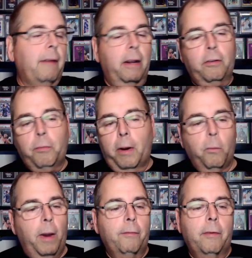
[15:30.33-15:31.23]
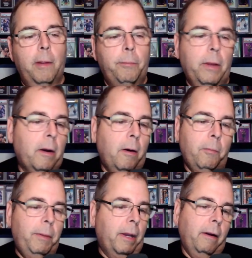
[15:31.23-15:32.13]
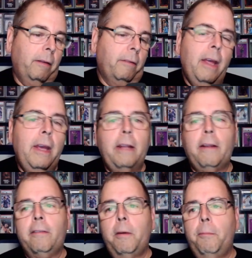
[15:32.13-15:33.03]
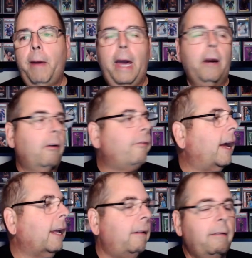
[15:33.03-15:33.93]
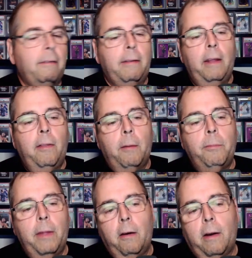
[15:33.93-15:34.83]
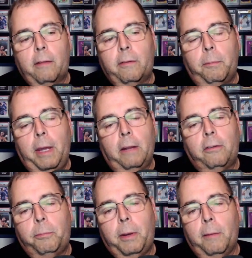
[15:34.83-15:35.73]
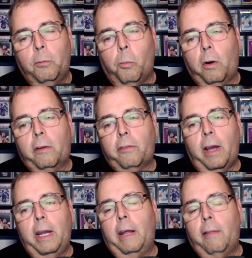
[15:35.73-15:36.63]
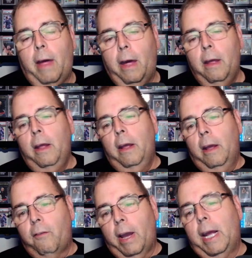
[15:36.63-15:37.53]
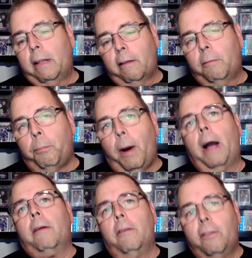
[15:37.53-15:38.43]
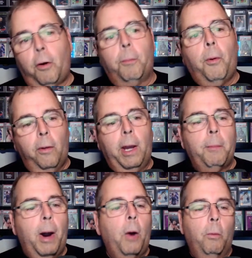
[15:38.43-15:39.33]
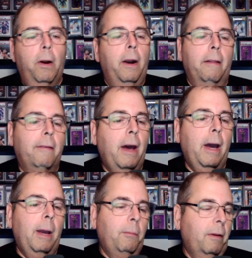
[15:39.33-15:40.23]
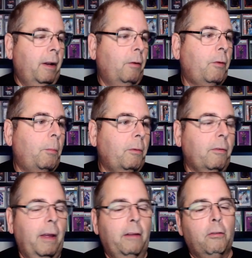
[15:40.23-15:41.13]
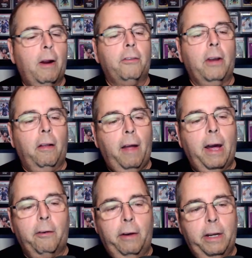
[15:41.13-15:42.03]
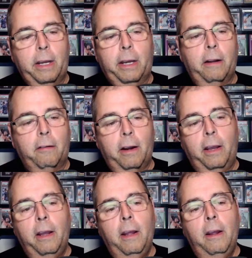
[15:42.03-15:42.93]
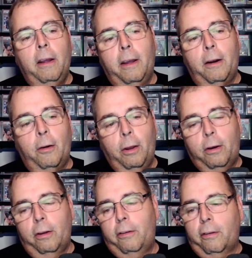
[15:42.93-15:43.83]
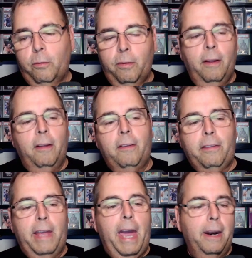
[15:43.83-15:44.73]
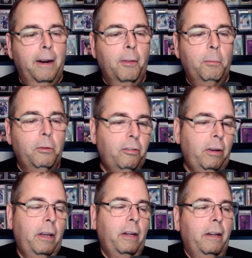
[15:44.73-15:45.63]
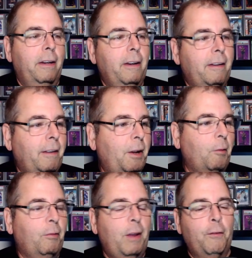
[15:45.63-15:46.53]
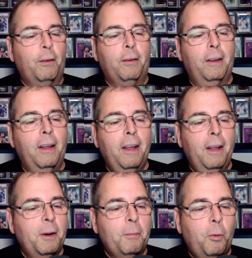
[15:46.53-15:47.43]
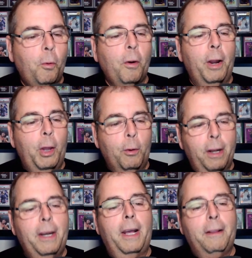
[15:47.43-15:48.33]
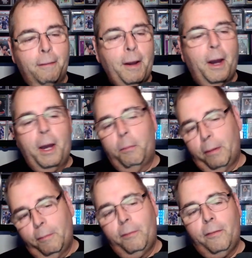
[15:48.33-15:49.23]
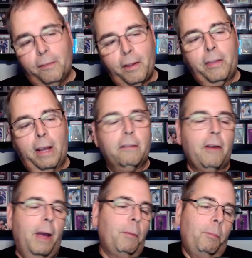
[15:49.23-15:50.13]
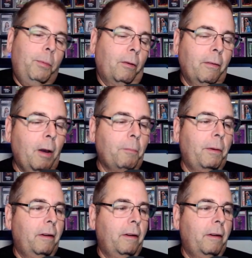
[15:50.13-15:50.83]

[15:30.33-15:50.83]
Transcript: I just want to wait for them to come because it doesn't matter if I can see them there. To me, it just becomes more exciting that if I get this box and start pulling them out one at a time, you know, it's almost like scratching a lottery ticket, right? You know, you could just scan it in the machine and, you know, see if it's a, or you can take the time and let the excitement build up.